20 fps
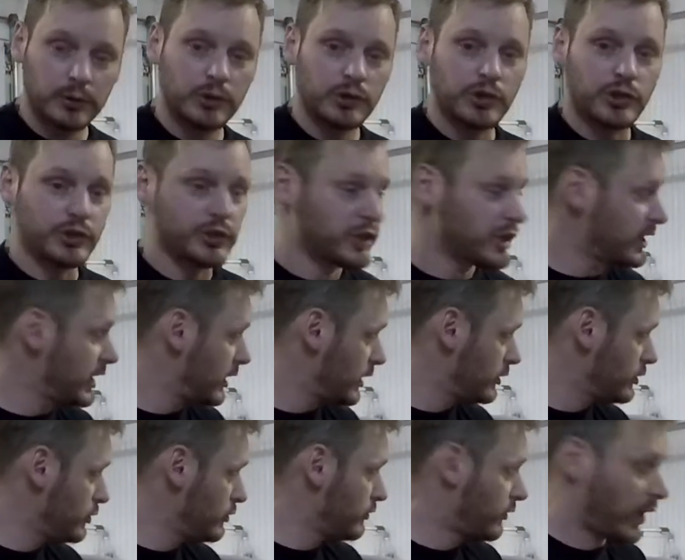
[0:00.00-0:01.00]
Should she get a
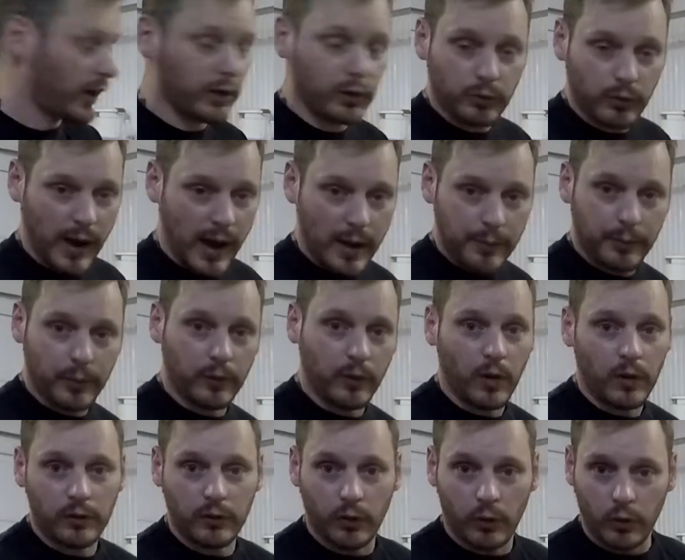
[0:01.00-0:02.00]
new vinyl wrap
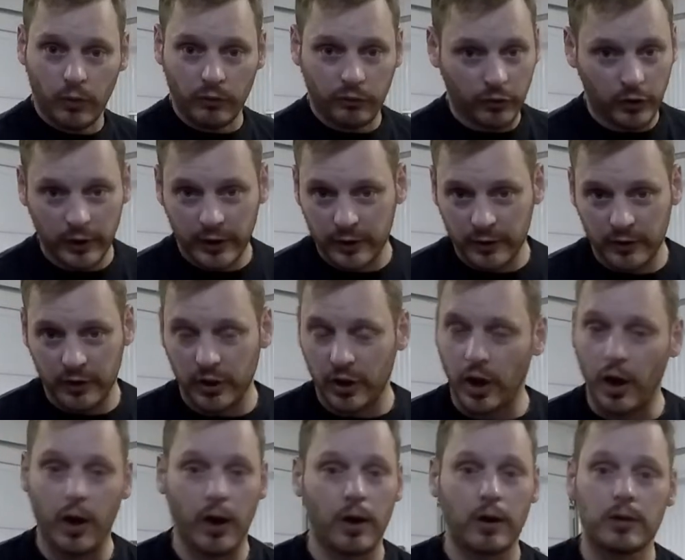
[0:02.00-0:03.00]
along the whole front end of the
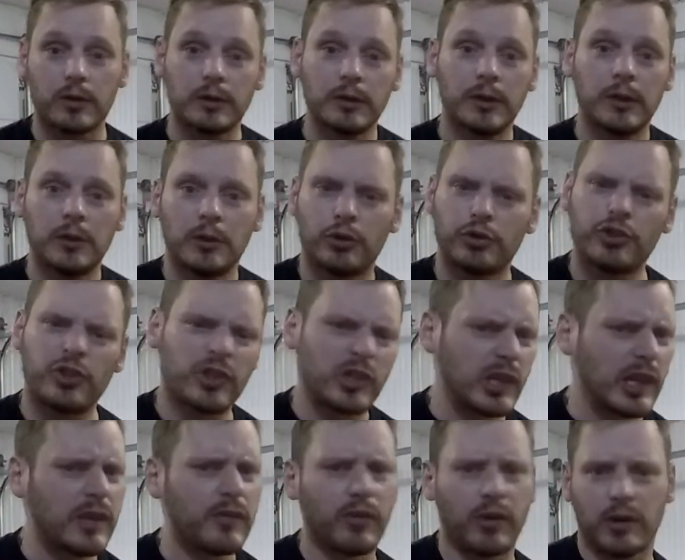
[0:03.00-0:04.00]
car? Or just
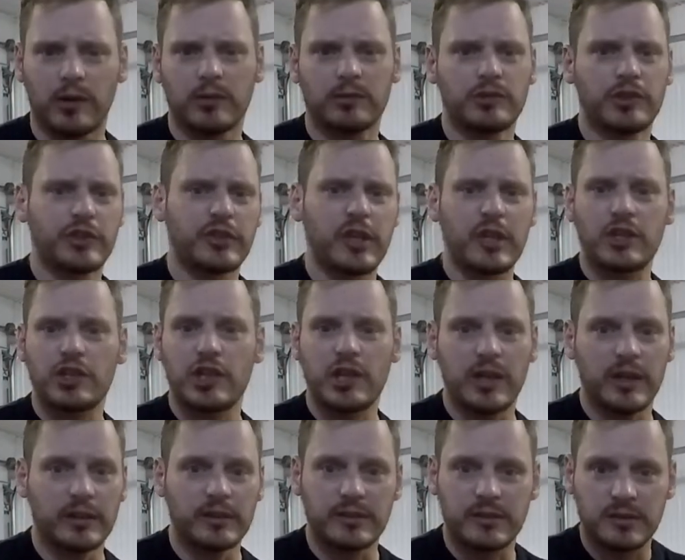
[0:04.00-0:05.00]
leave her, just as
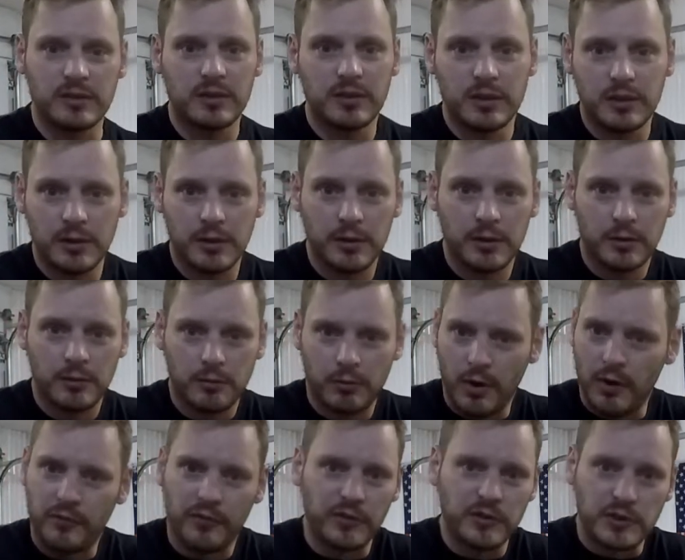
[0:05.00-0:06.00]
she is,
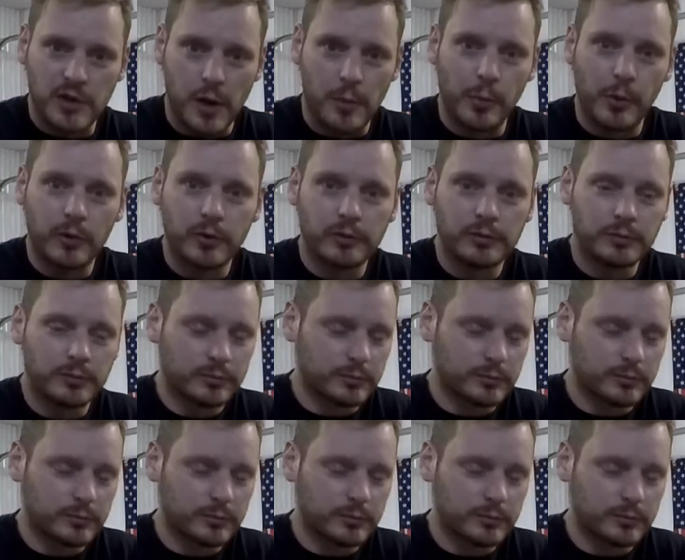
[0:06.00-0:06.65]
rough and tumble,